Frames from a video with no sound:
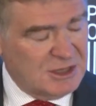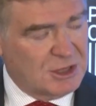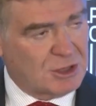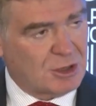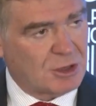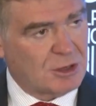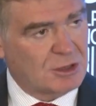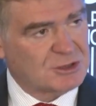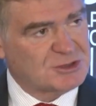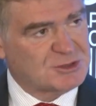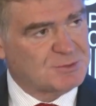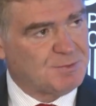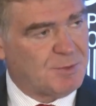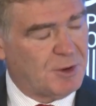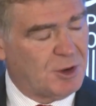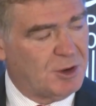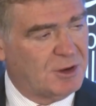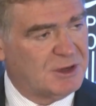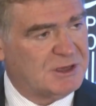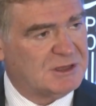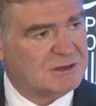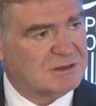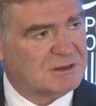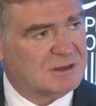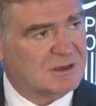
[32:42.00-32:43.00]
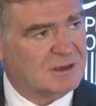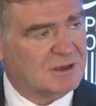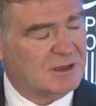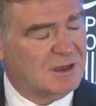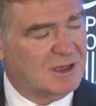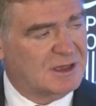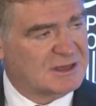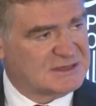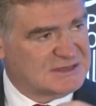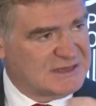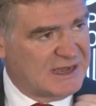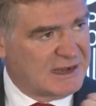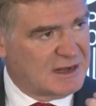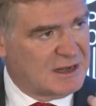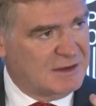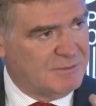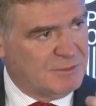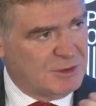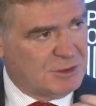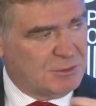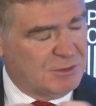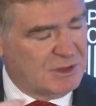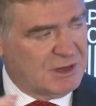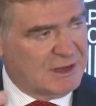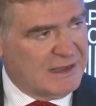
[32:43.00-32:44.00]
cross point exactly
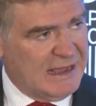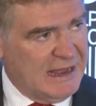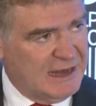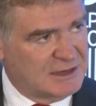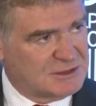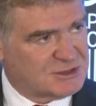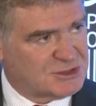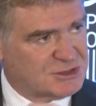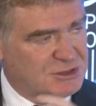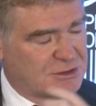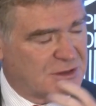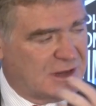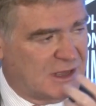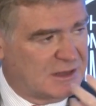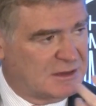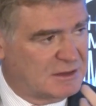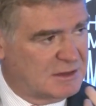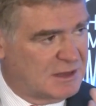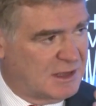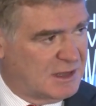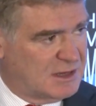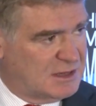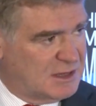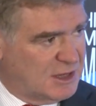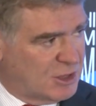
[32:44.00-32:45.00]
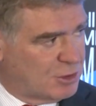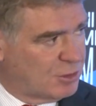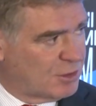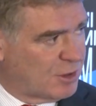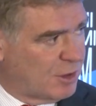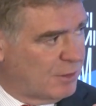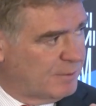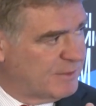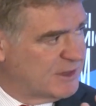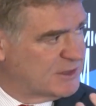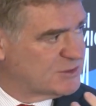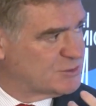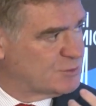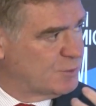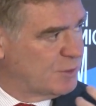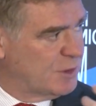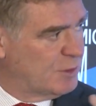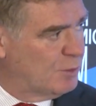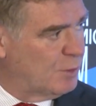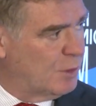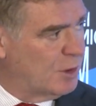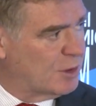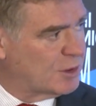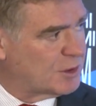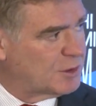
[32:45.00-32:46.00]
between culture and economics.
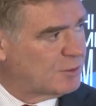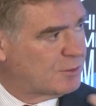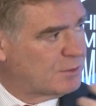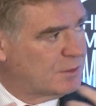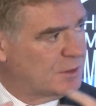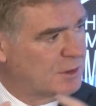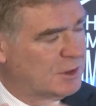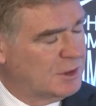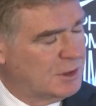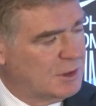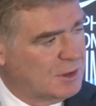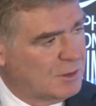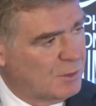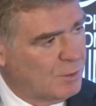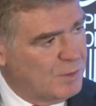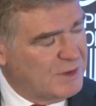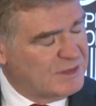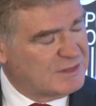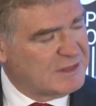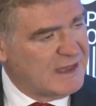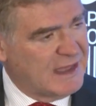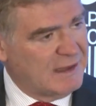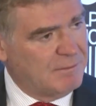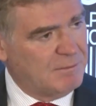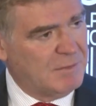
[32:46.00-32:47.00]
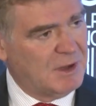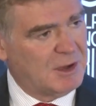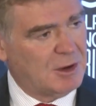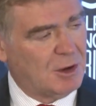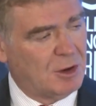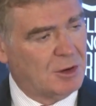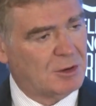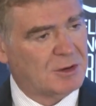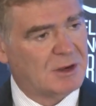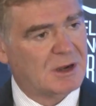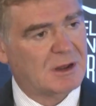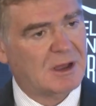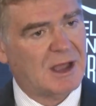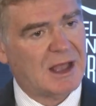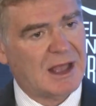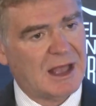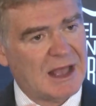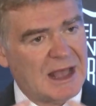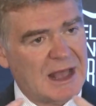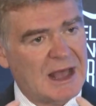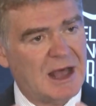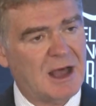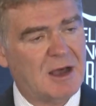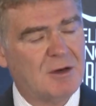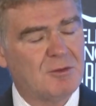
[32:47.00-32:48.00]
We worked with them on
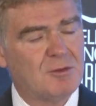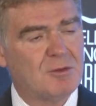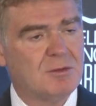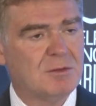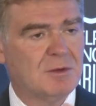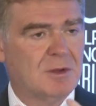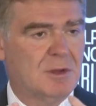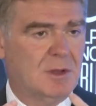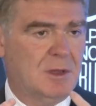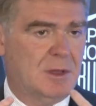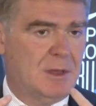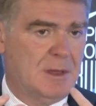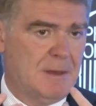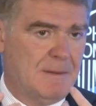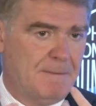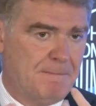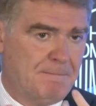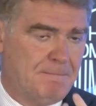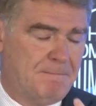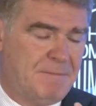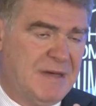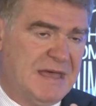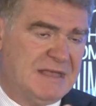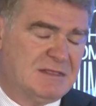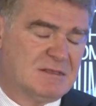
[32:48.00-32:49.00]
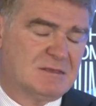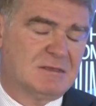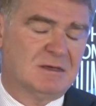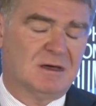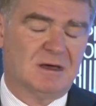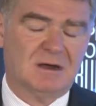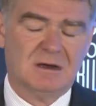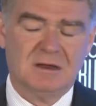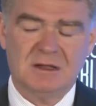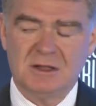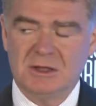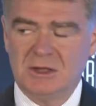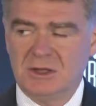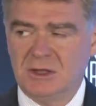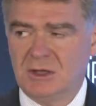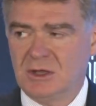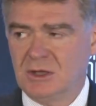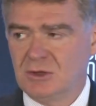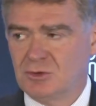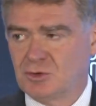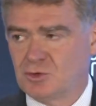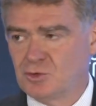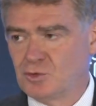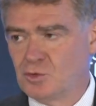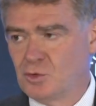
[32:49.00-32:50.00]
how better
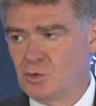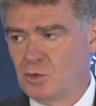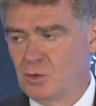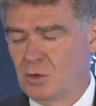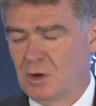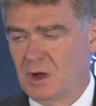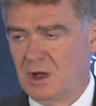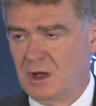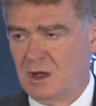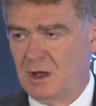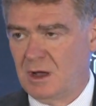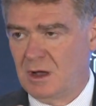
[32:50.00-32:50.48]
to